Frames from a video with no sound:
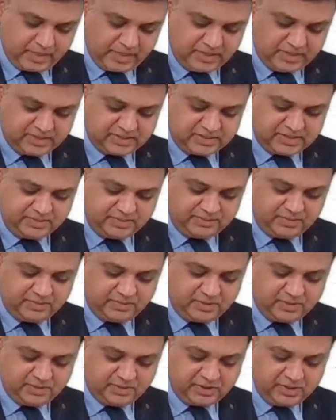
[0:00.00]
Step
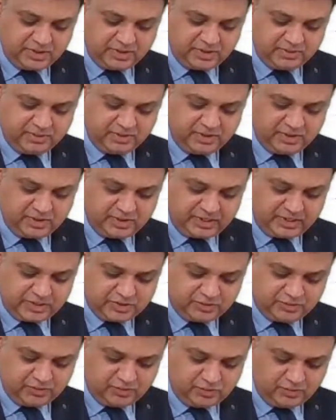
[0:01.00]
number 3, terminal
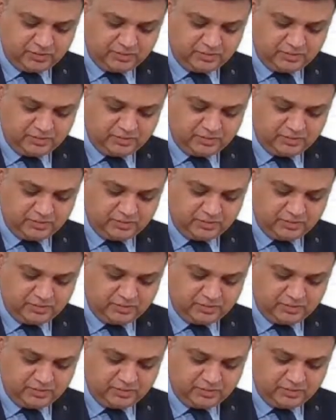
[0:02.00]
cash flow.